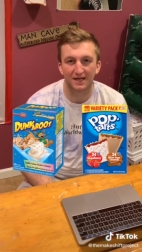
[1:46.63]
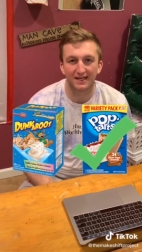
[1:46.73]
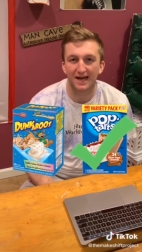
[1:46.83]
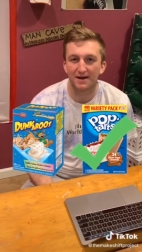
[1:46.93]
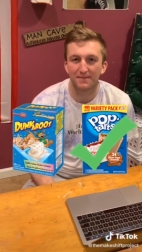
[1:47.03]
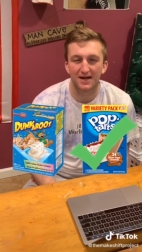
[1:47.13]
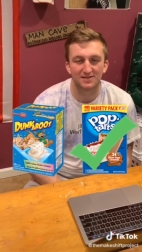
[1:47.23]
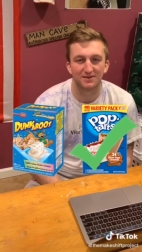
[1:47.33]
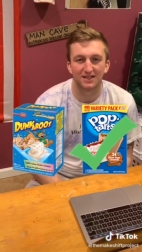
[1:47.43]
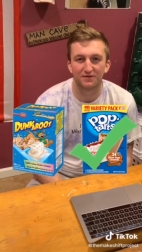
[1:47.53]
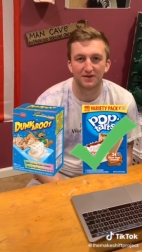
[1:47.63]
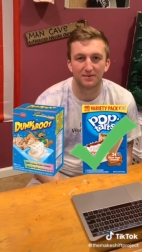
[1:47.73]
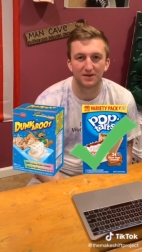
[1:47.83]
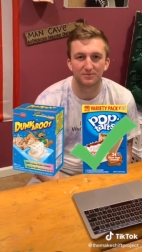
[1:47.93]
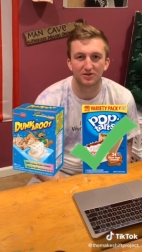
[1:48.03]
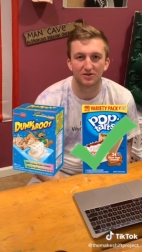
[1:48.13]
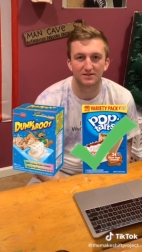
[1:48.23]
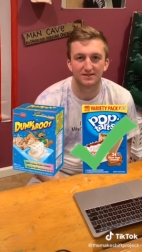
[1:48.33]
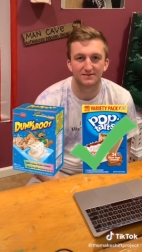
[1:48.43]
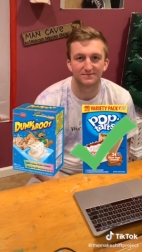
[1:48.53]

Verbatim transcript: but I can't imagine my life without Pop-Tarts.